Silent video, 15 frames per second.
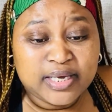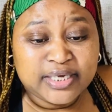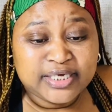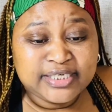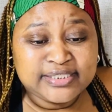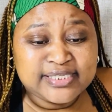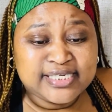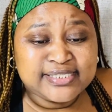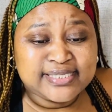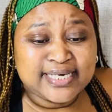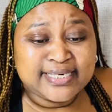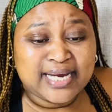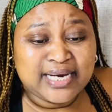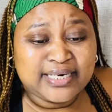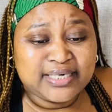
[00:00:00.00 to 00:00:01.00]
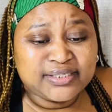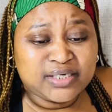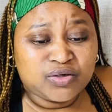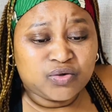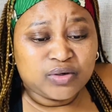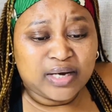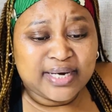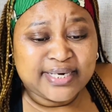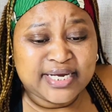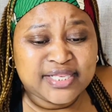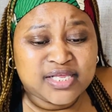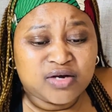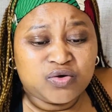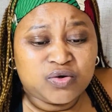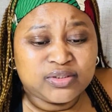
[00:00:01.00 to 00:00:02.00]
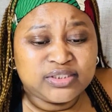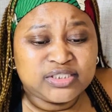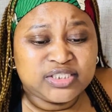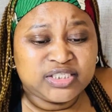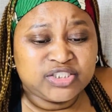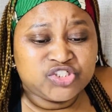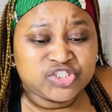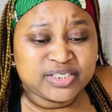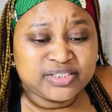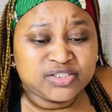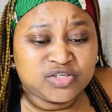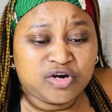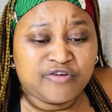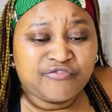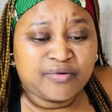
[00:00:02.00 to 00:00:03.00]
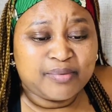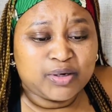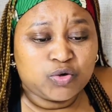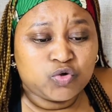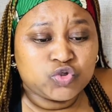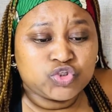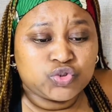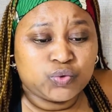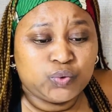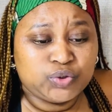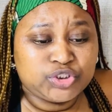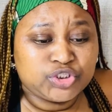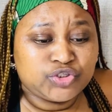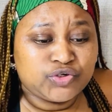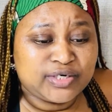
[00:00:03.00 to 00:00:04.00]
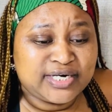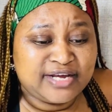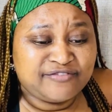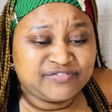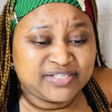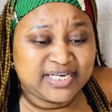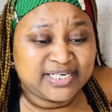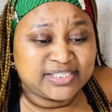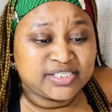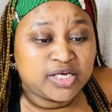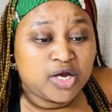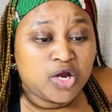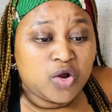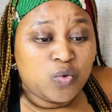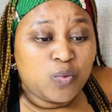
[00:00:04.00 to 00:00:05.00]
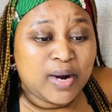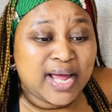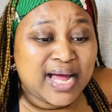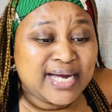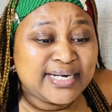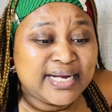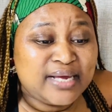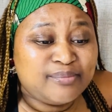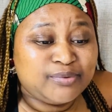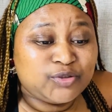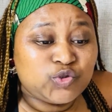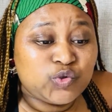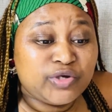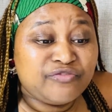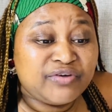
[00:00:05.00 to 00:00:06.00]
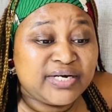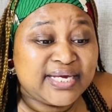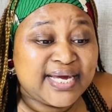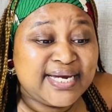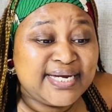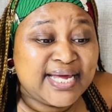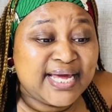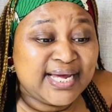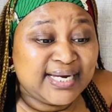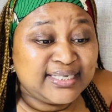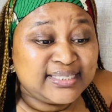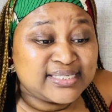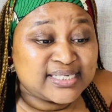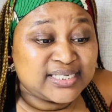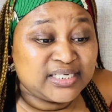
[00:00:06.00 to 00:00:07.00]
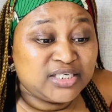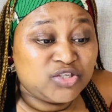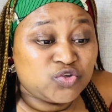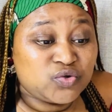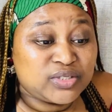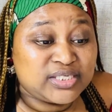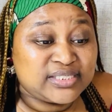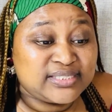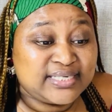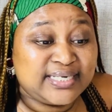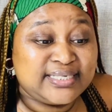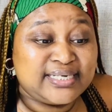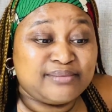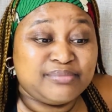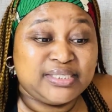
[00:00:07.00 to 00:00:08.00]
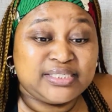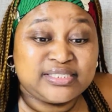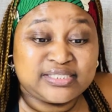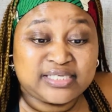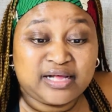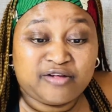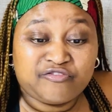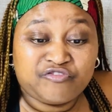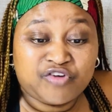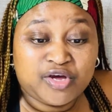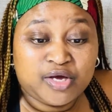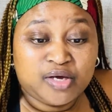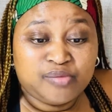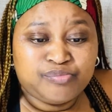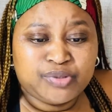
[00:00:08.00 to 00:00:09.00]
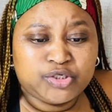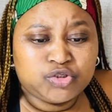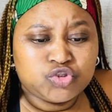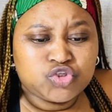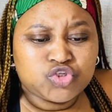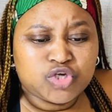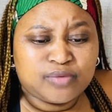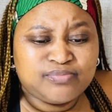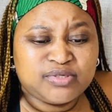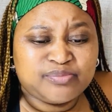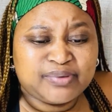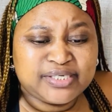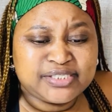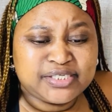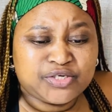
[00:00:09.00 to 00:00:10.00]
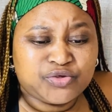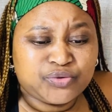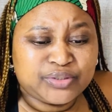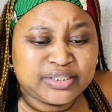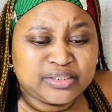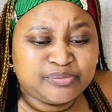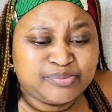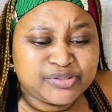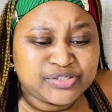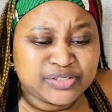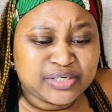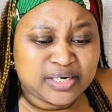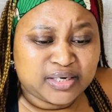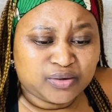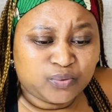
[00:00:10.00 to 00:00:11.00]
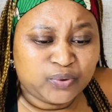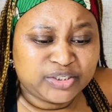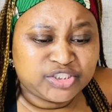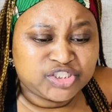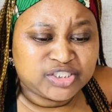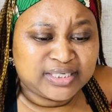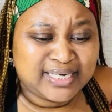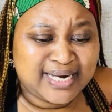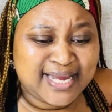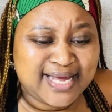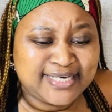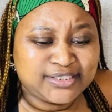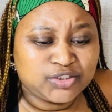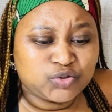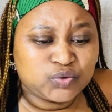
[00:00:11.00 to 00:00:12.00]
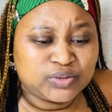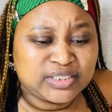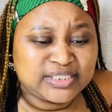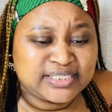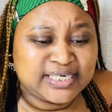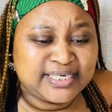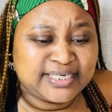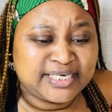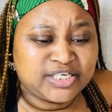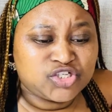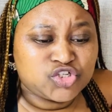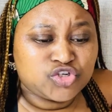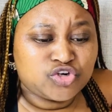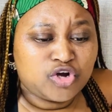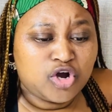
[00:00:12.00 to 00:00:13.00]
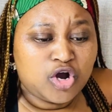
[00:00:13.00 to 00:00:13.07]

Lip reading: It says that another contingent of Amakhosi who did not have tags were unable to even gain entry into the stadium itself, being stopped by security personnel, which led to the delegation